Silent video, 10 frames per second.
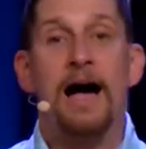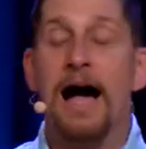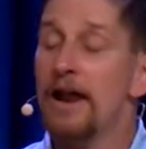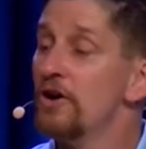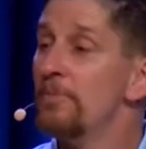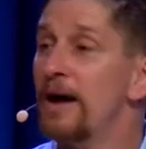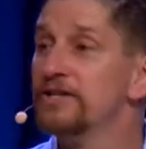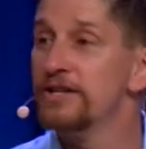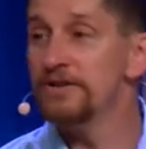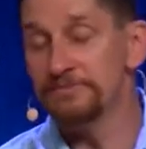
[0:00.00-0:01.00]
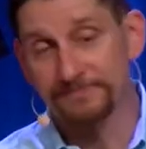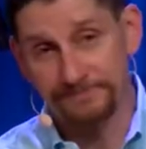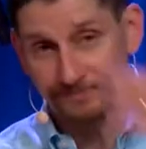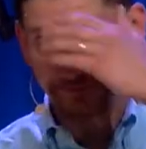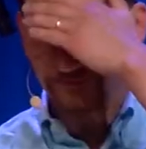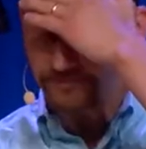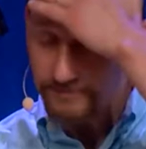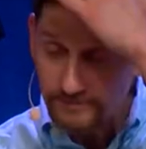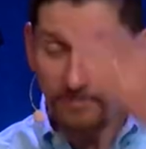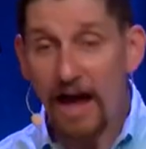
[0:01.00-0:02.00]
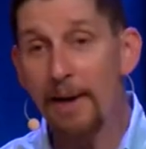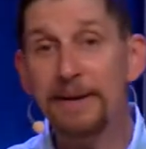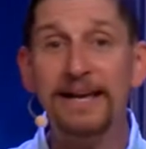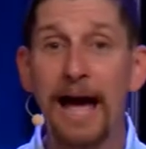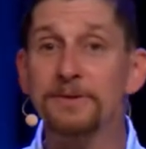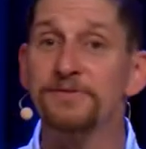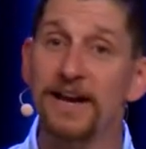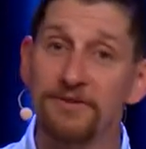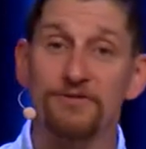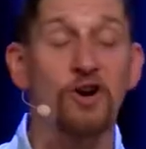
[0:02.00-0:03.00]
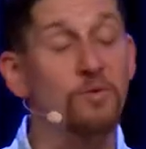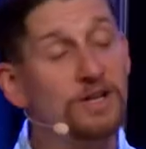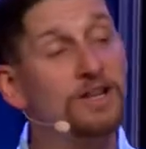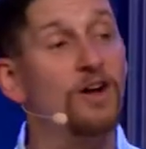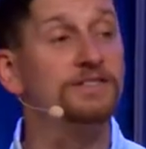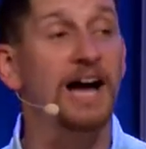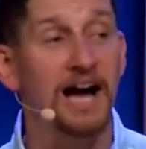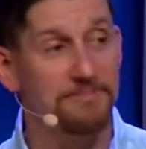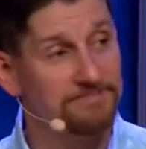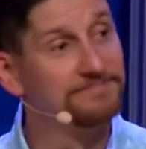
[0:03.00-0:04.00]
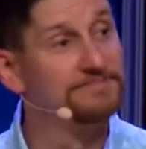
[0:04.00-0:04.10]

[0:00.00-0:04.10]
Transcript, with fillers: I don't know about you. I've been a Caps fan for a really long time.